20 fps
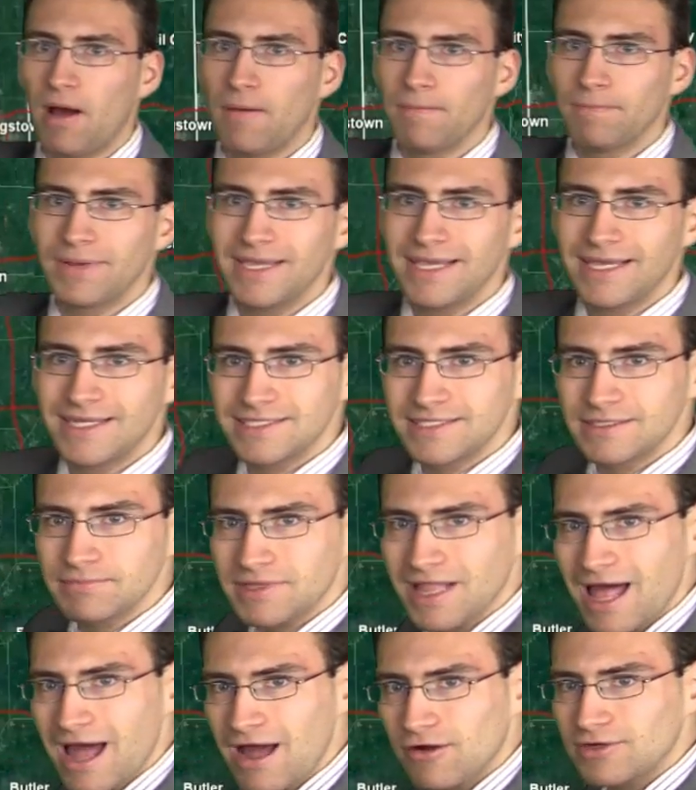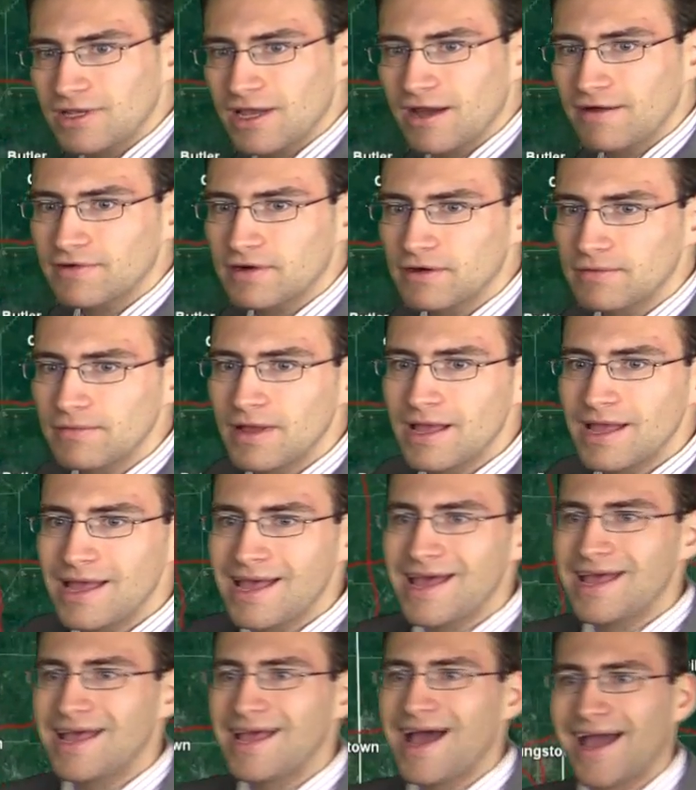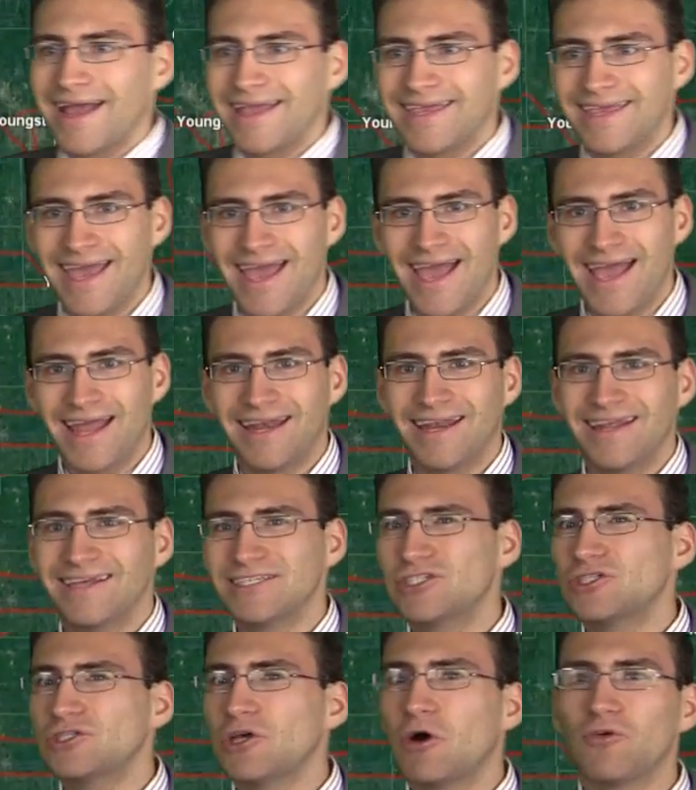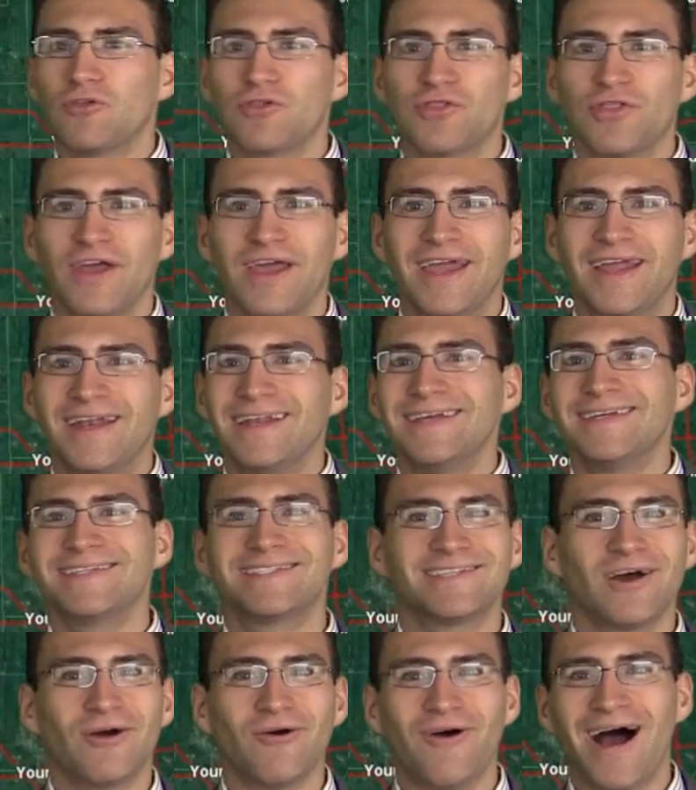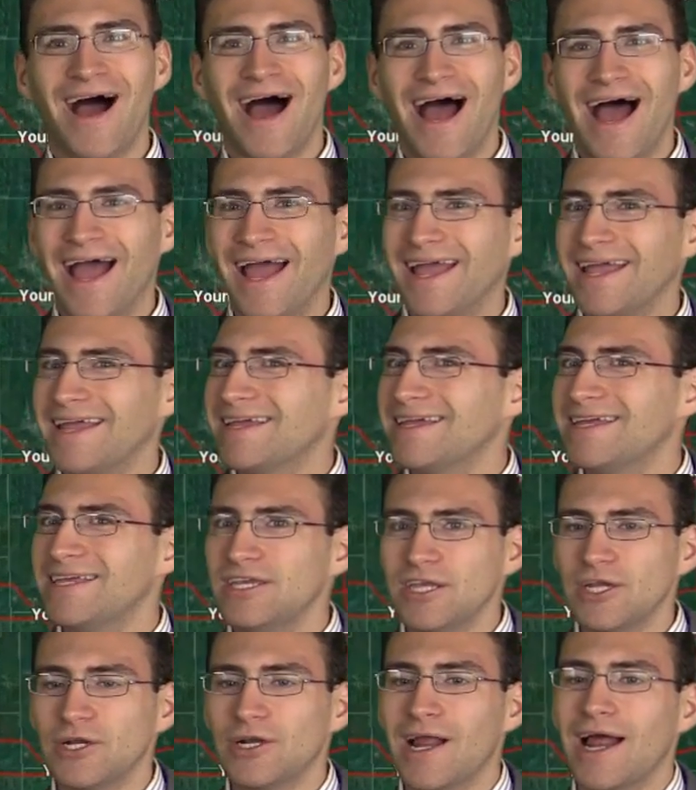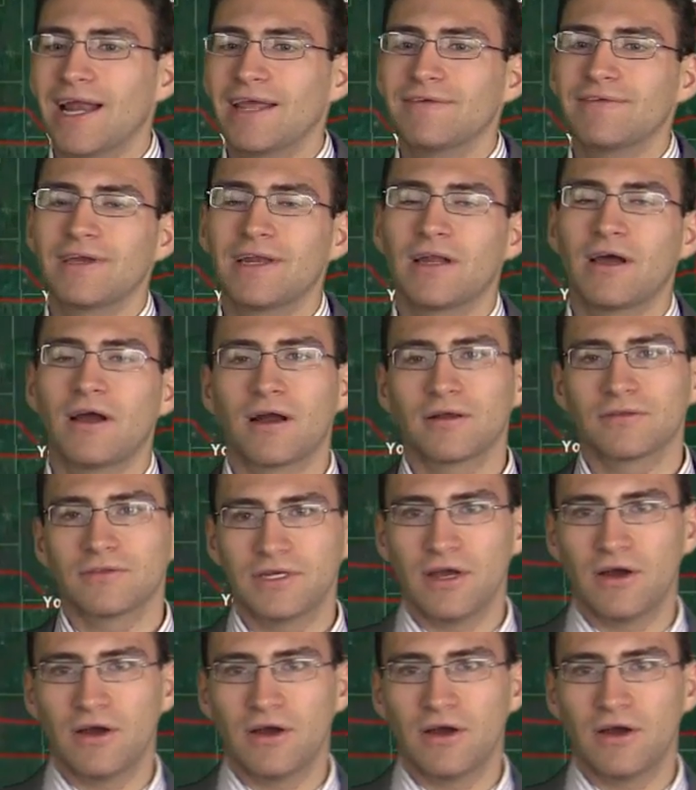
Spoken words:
pumping in some cloud cover. Again, so thin, so high, you're not even going to hardly